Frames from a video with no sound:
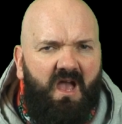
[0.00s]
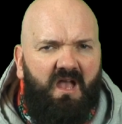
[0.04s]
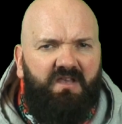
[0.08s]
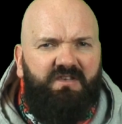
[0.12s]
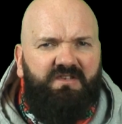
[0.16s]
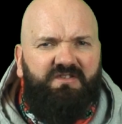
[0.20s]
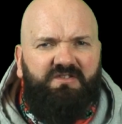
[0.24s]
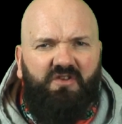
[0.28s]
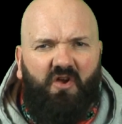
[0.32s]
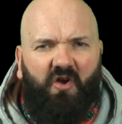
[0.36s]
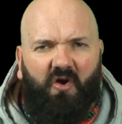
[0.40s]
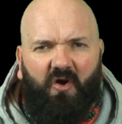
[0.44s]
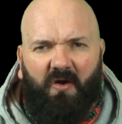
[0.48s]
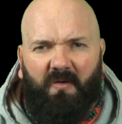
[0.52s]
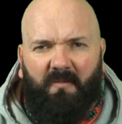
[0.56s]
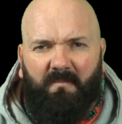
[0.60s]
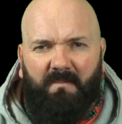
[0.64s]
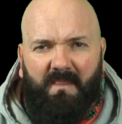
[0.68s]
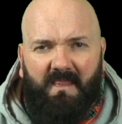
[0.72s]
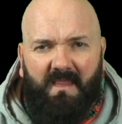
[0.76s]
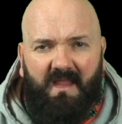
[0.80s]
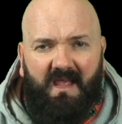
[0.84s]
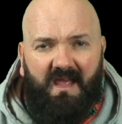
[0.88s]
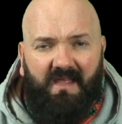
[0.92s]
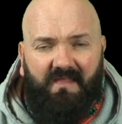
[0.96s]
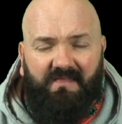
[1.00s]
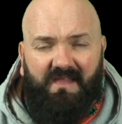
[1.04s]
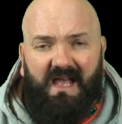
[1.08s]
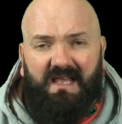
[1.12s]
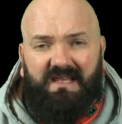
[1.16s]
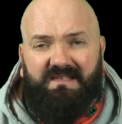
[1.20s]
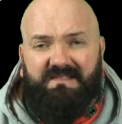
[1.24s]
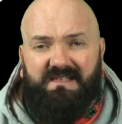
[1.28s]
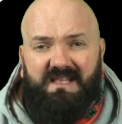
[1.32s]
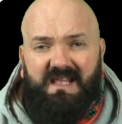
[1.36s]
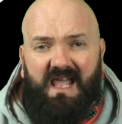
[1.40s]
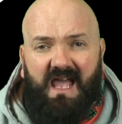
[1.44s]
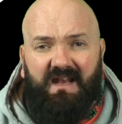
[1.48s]
And so
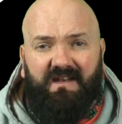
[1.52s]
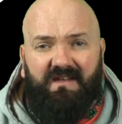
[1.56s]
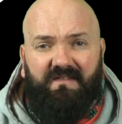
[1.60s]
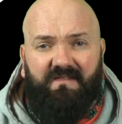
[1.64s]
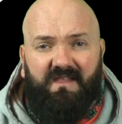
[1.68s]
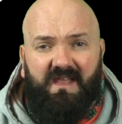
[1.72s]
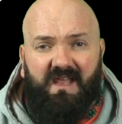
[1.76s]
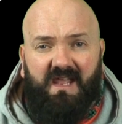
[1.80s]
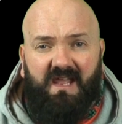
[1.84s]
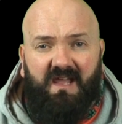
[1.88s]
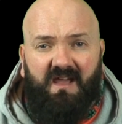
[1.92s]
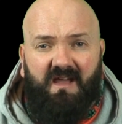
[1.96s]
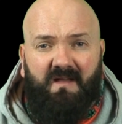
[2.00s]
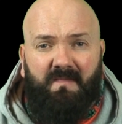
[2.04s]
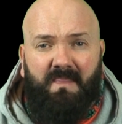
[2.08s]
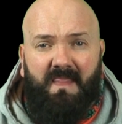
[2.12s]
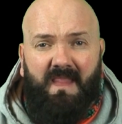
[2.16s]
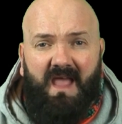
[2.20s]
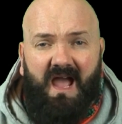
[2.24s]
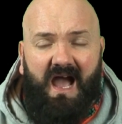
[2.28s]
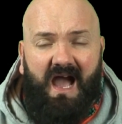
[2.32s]
that's the end of the year.